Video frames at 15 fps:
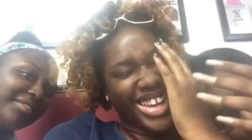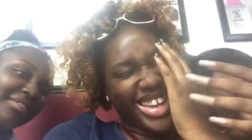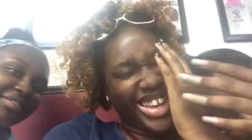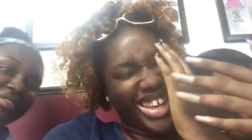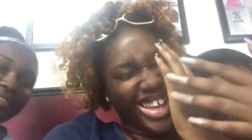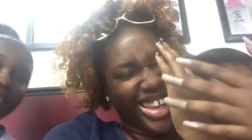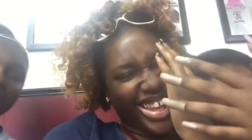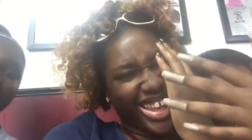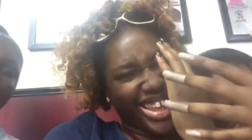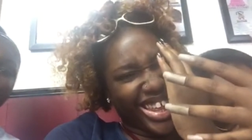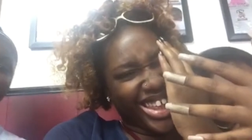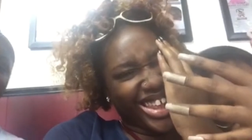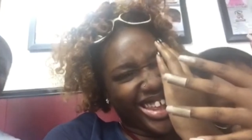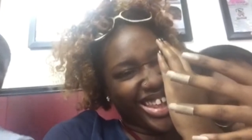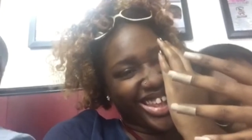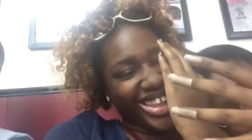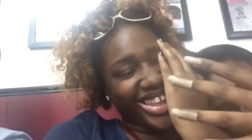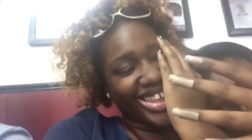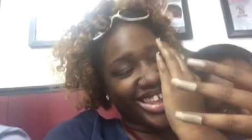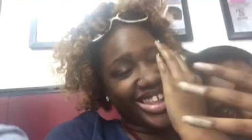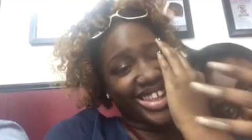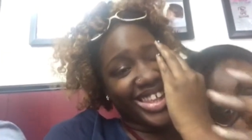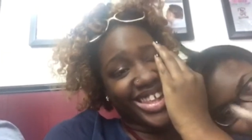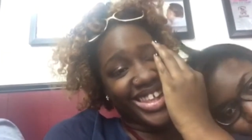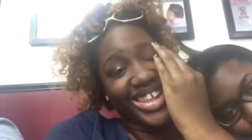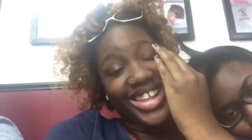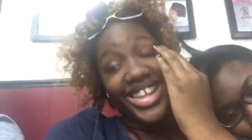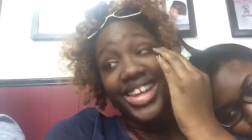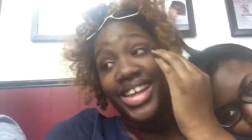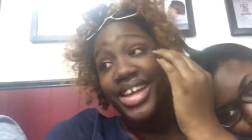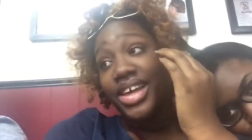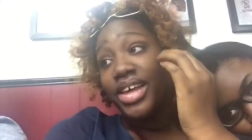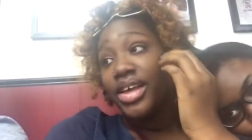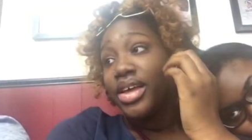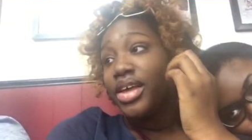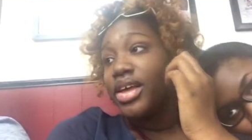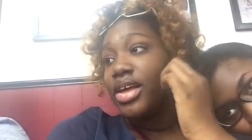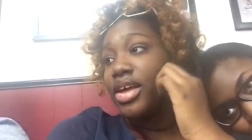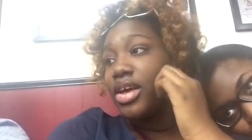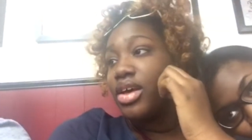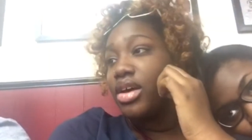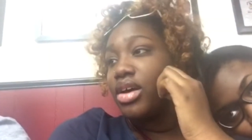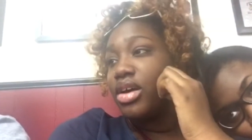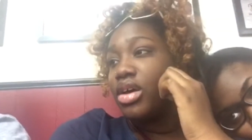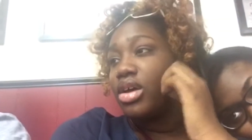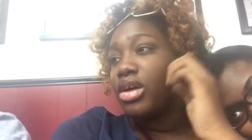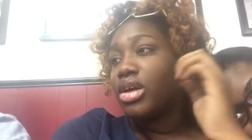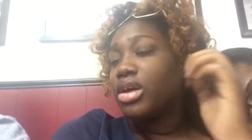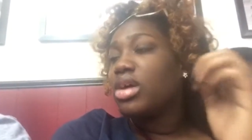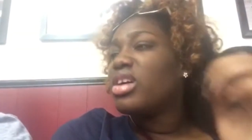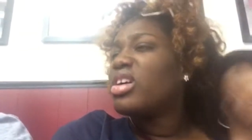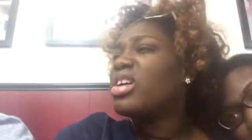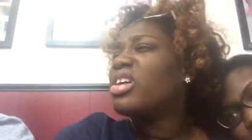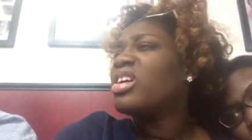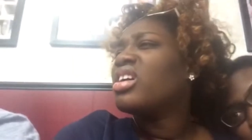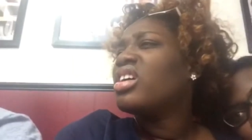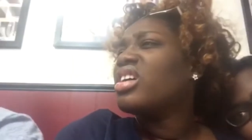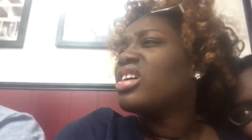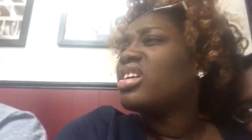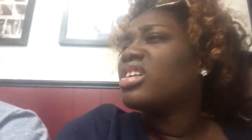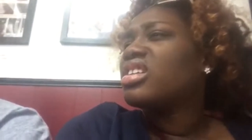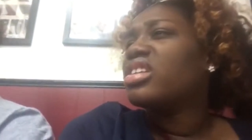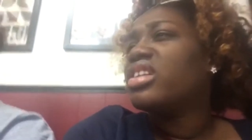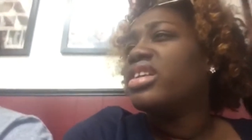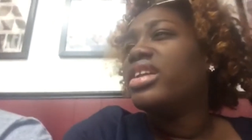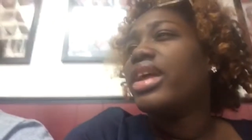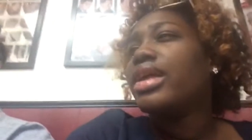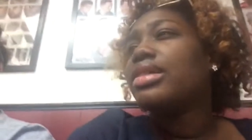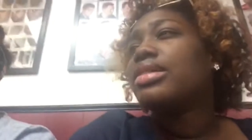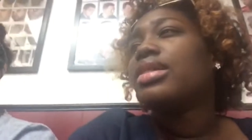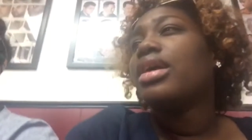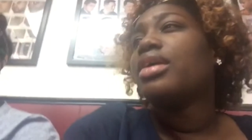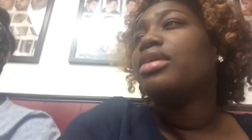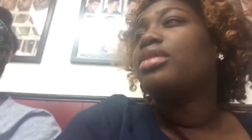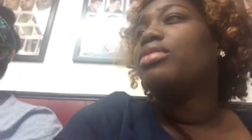Everybody else can't do smiling. No, that's not